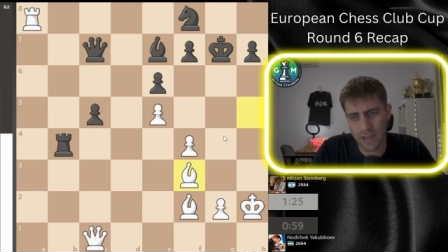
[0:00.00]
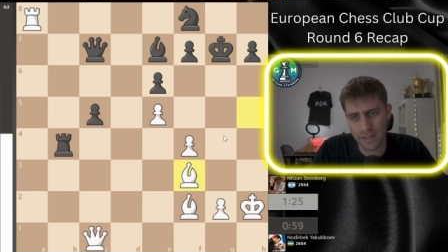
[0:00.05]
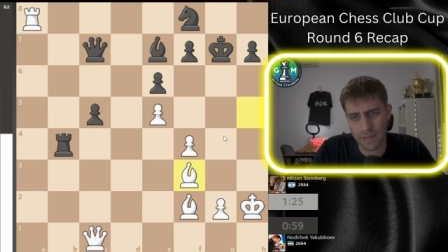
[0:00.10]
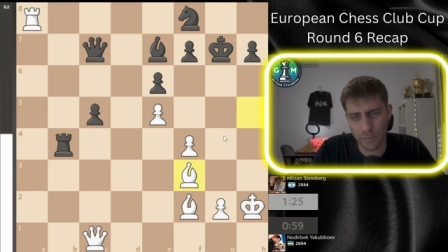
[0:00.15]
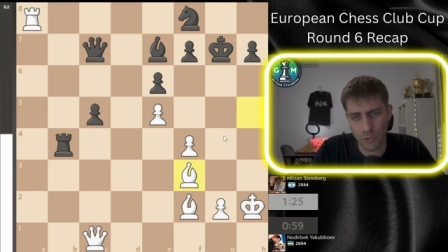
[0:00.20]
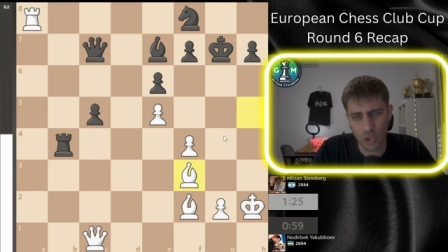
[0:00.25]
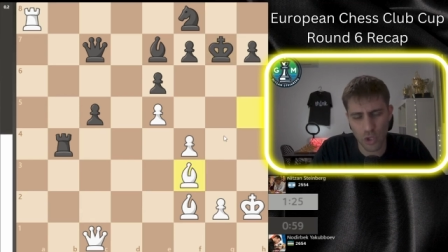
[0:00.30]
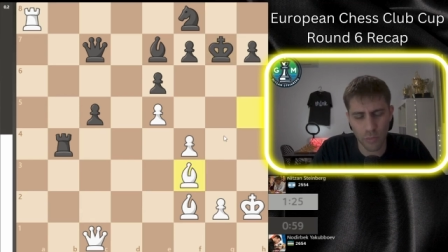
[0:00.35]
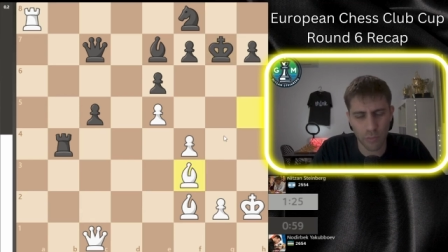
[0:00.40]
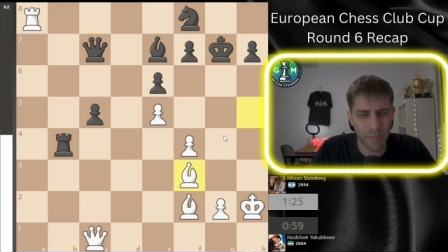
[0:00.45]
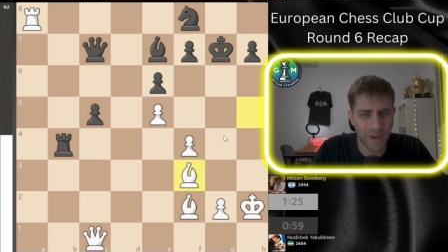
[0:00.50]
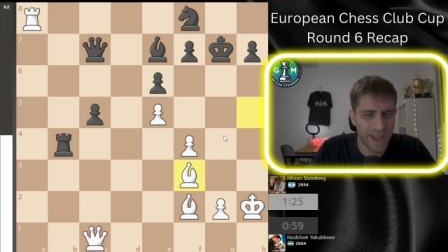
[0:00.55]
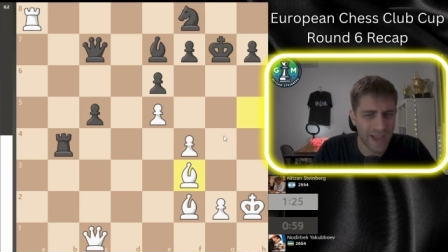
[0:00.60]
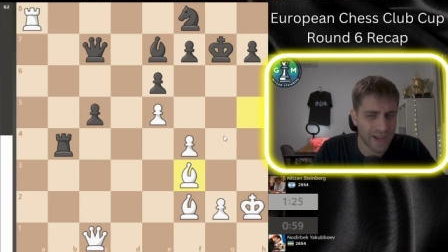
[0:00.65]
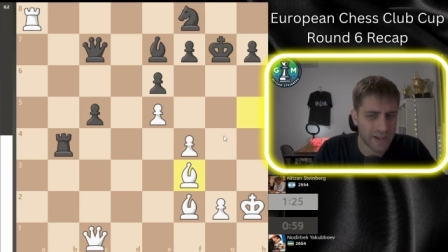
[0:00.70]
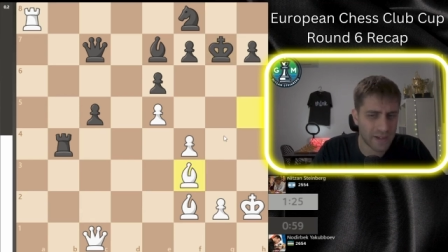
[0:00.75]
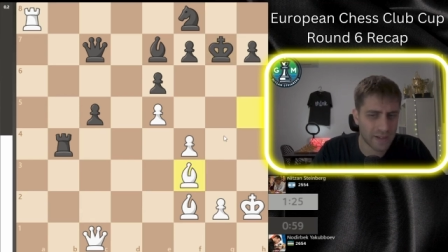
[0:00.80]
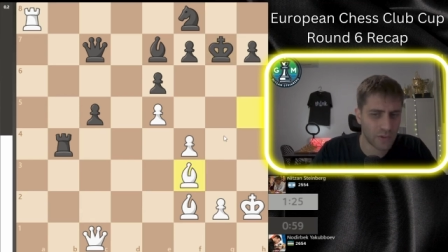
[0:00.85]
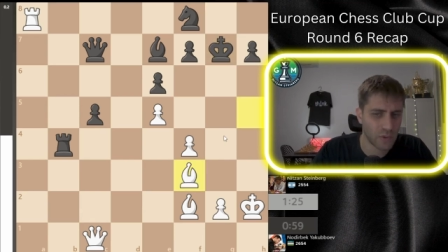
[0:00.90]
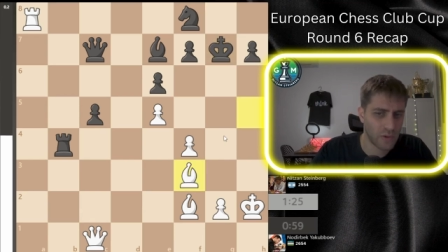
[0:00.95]
the bishop
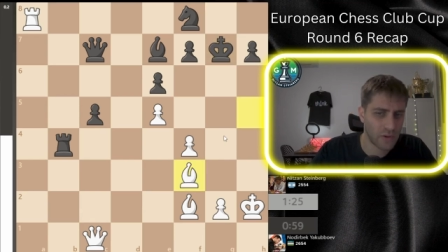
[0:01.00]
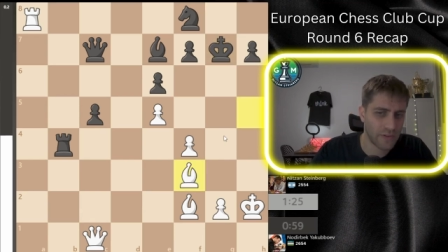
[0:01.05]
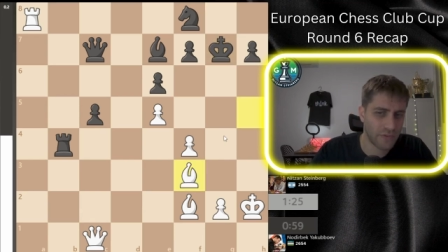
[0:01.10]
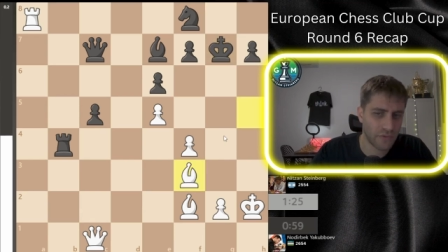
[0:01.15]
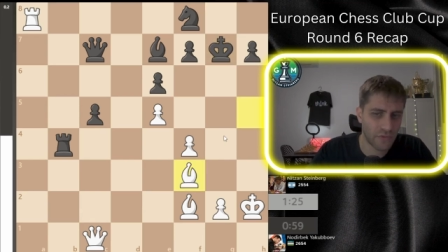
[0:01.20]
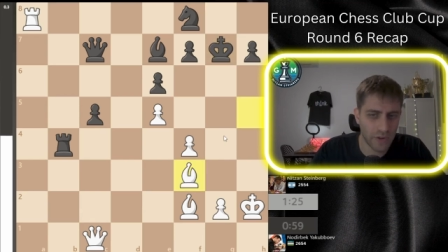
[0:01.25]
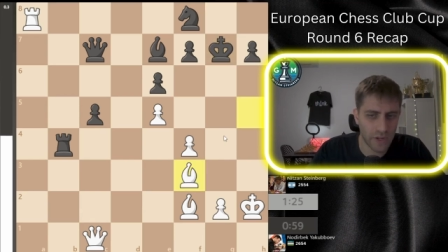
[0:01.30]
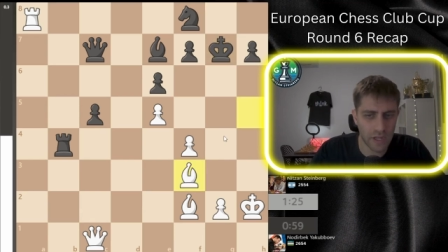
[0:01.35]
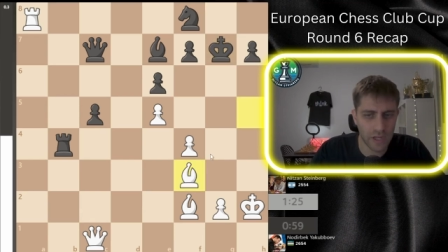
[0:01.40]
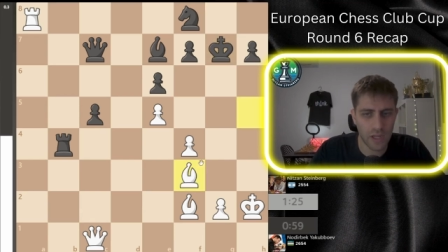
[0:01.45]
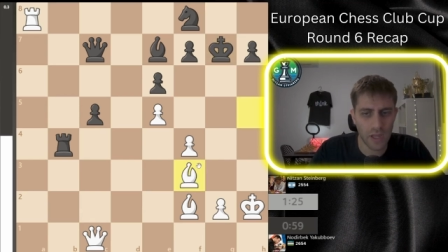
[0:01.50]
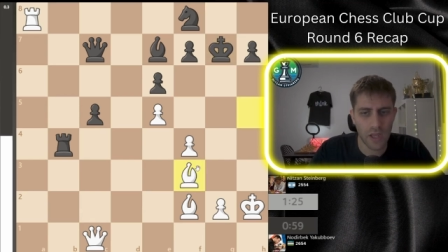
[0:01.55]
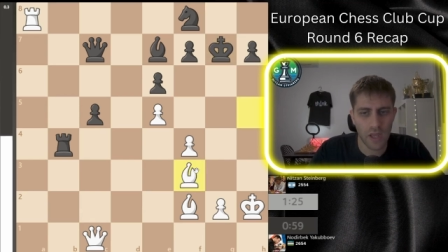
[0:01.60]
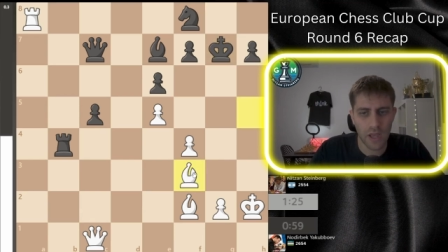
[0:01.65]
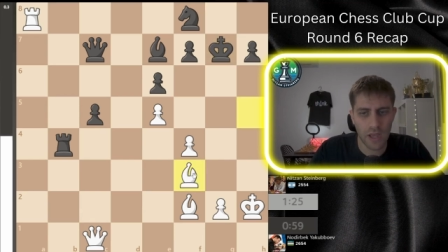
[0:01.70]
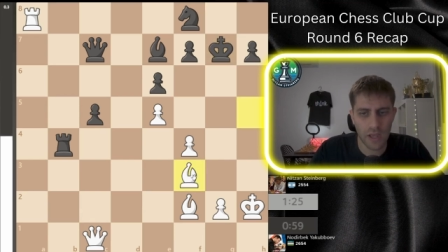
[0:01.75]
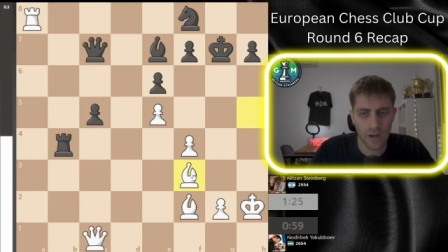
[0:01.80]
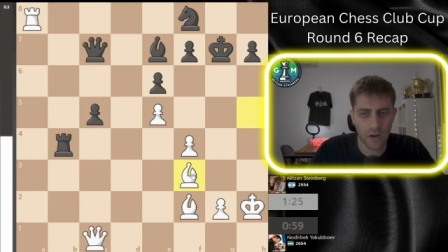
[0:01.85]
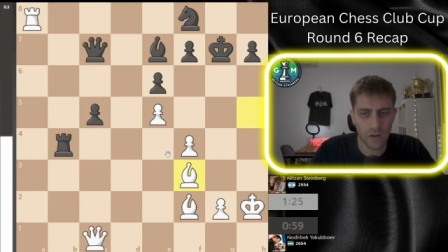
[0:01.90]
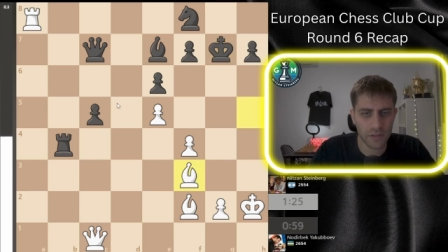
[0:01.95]
back to f3
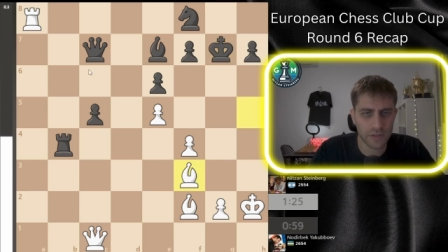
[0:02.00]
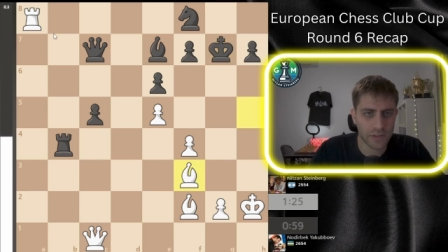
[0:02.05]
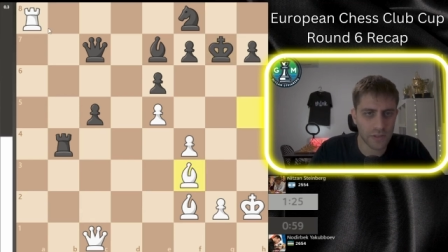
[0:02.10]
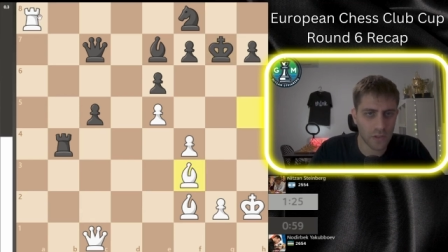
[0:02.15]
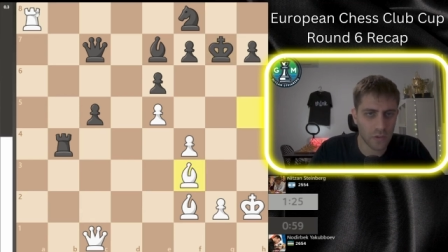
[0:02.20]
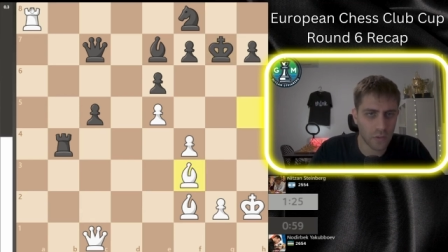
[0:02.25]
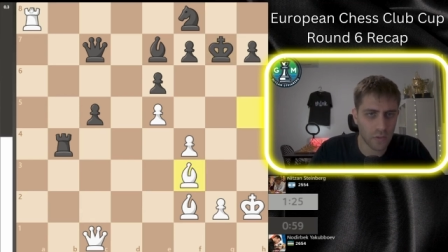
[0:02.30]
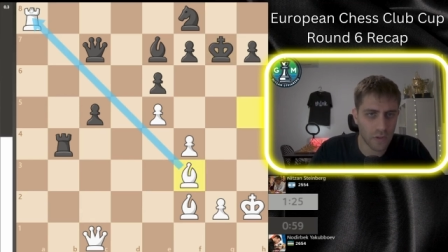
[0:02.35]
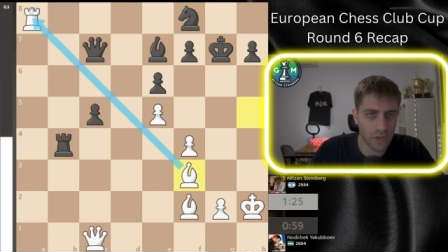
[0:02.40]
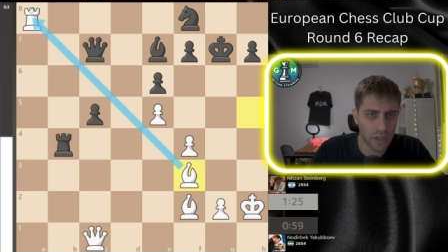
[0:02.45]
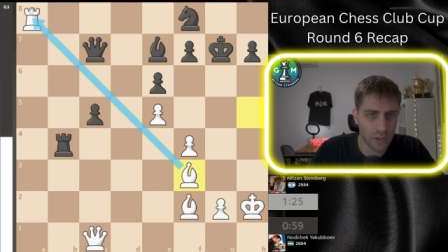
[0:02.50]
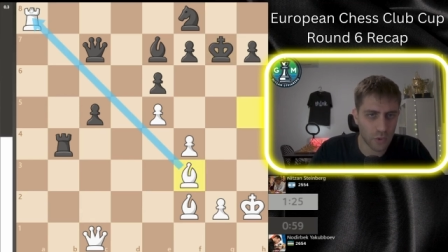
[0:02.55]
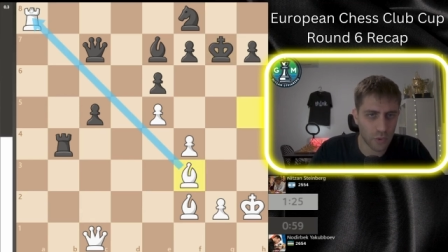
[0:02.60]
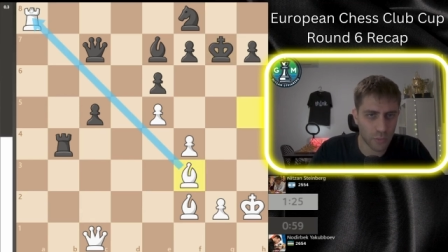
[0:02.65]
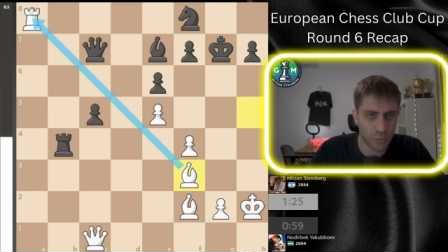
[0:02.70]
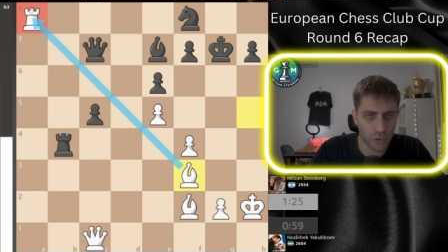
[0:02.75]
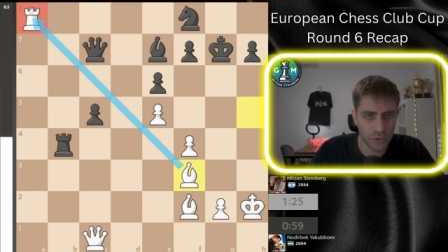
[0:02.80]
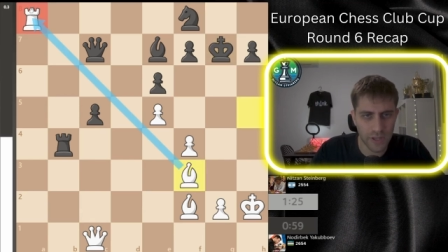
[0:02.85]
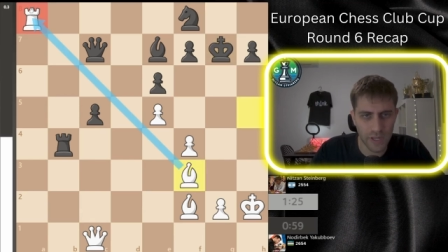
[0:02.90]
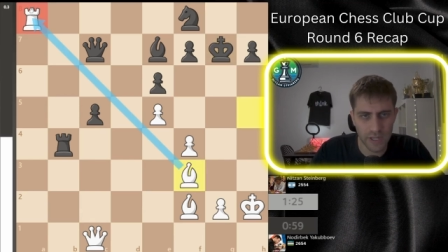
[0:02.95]
and also uh, to
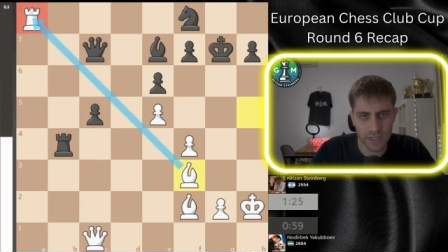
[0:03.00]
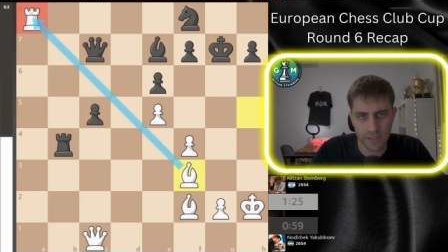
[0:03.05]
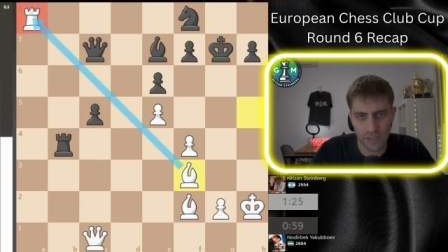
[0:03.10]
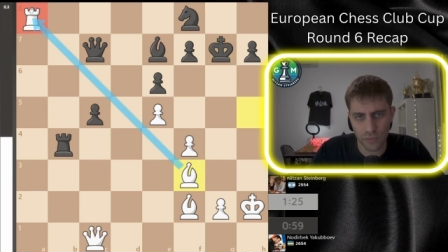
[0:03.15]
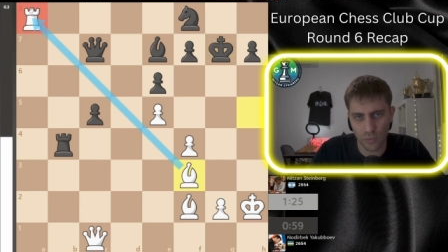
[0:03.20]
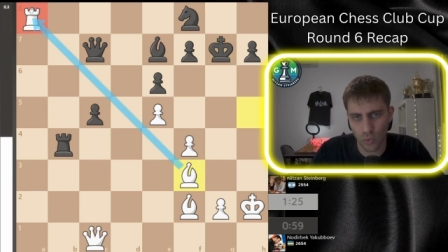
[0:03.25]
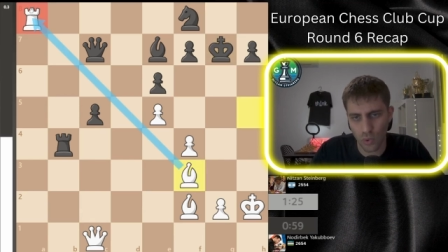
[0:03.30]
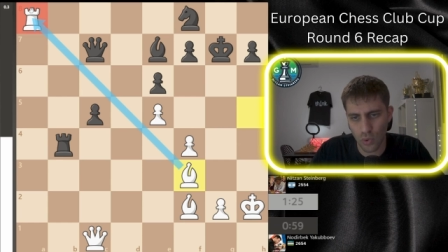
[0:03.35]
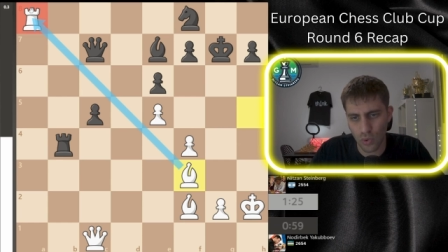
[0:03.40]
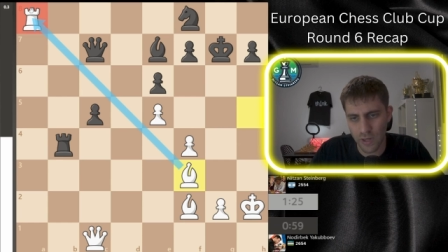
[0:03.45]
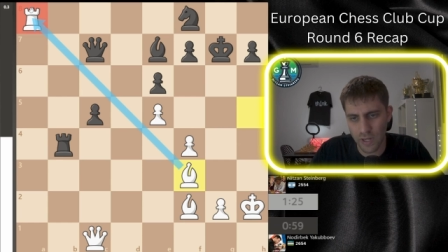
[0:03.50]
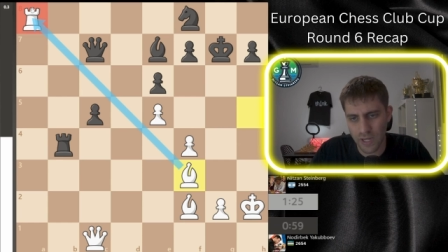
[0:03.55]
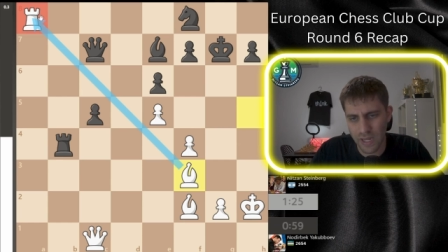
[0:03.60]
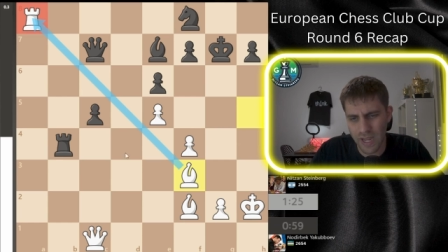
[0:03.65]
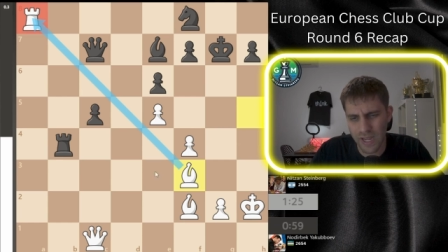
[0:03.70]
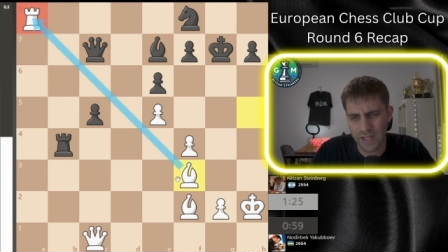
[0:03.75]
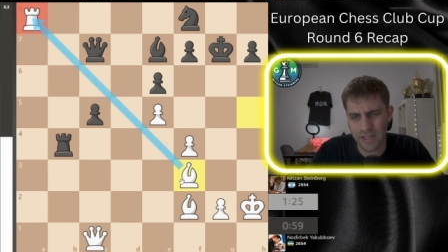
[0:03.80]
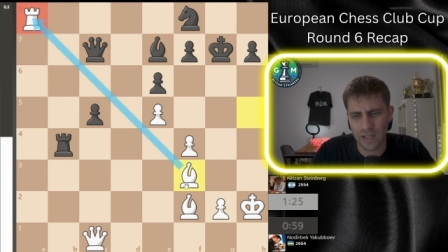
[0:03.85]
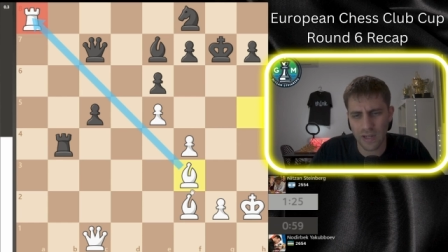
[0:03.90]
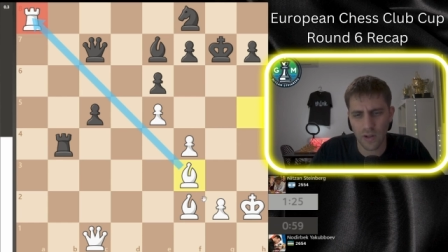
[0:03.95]
protect the rook on
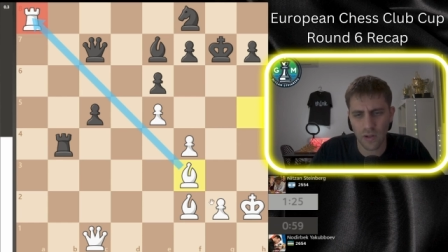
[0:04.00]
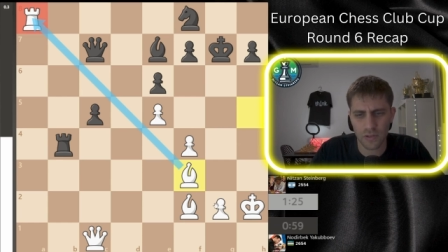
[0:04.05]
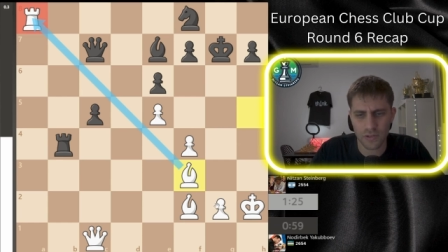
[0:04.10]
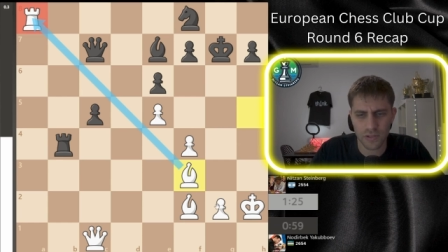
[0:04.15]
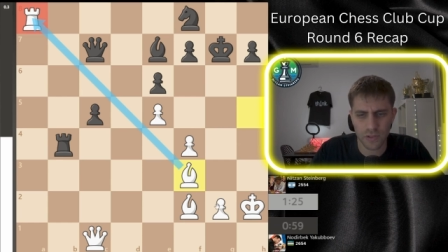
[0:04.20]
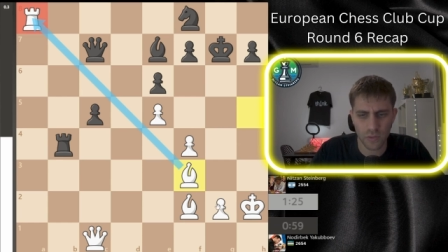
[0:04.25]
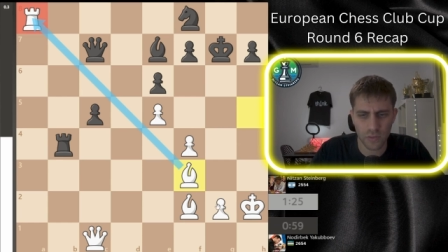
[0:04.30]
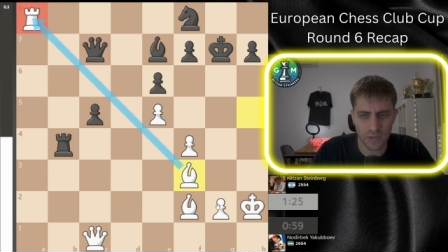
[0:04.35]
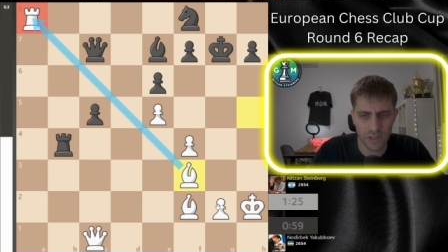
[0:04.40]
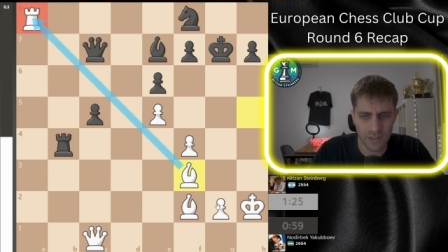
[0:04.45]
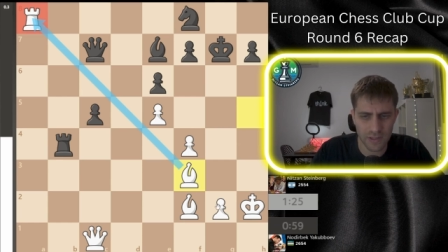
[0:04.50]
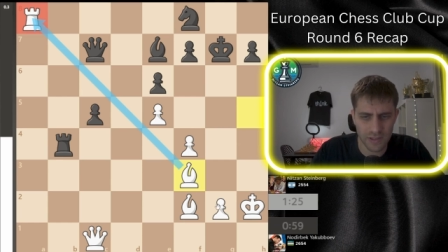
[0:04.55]
a8 and also the,